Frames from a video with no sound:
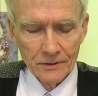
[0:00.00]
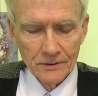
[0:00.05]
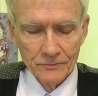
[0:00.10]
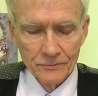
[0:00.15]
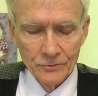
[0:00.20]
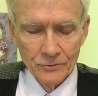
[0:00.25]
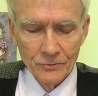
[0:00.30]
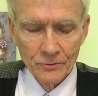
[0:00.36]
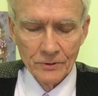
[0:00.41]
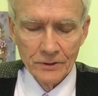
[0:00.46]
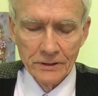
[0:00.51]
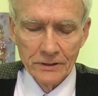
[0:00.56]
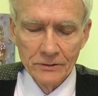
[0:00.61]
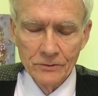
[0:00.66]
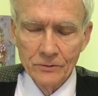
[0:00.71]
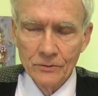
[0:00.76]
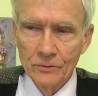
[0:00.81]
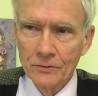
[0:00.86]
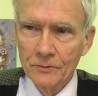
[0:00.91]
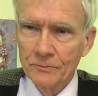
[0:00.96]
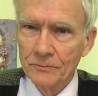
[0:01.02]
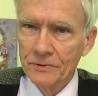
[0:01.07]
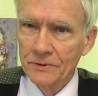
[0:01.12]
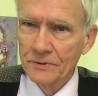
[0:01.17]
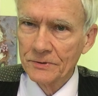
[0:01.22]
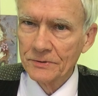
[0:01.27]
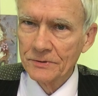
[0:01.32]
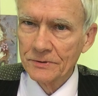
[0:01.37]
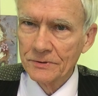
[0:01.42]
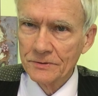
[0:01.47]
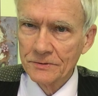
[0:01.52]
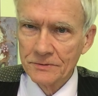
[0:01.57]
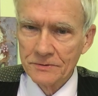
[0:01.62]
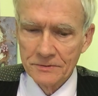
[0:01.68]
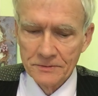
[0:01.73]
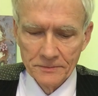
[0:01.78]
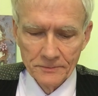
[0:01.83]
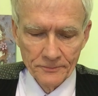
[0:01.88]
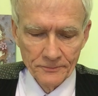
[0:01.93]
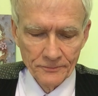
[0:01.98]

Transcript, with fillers: of trade or business,